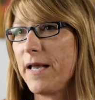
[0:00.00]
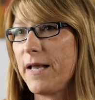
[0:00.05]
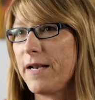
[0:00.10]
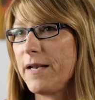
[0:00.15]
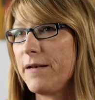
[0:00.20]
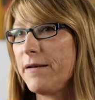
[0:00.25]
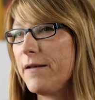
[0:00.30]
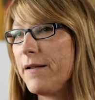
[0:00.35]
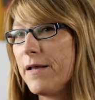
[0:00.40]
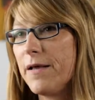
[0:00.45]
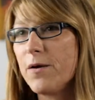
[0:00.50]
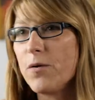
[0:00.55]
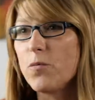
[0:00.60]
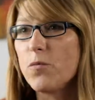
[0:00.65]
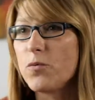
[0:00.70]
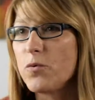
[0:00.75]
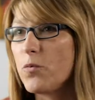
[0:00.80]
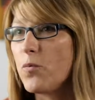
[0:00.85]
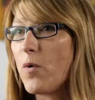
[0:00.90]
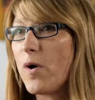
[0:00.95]
And in,
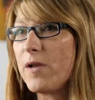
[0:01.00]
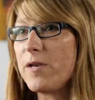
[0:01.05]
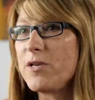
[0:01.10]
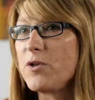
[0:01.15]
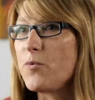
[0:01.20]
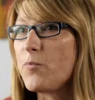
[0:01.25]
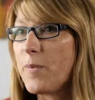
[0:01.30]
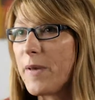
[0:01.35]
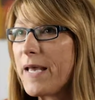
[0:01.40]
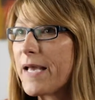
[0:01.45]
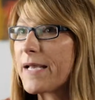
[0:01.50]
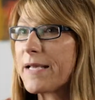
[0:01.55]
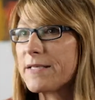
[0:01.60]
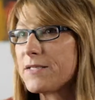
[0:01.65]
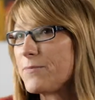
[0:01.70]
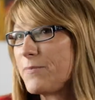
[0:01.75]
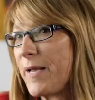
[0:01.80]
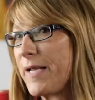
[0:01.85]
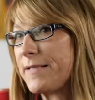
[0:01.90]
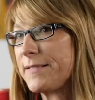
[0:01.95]
the one you pick
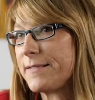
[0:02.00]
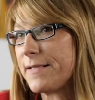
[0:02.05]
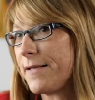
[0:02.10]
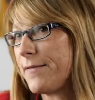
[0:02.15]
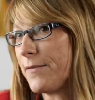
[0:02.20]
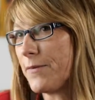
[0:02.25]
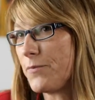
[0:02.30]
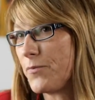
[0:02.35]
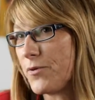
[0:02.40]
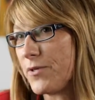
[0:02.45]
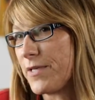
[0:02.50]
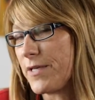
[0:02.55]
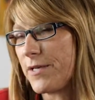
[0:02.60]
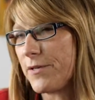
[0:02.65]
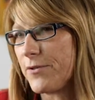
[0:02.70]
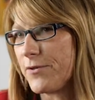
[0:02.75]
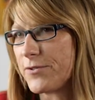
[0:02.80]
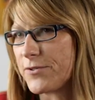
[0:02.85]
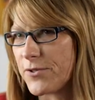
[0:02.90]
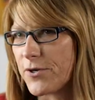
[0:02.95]
is based on the
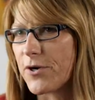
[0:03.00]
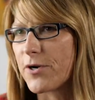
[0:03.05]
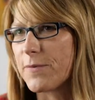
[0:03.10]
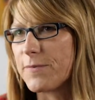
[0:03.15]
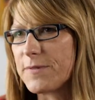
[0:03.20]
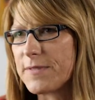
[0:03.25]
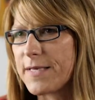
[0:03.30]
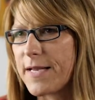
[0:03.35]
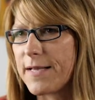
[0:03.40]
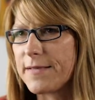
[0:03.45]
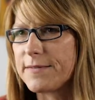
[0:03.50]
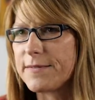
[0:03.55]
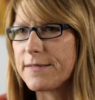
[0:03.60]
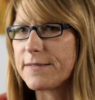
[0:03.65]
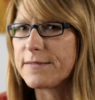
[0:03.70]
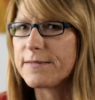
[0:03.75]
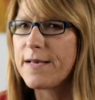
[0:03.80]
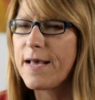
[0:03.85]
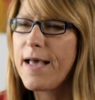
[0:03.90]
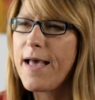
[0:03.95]
particular
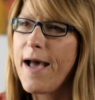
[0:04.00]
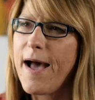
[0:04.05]
circumstances.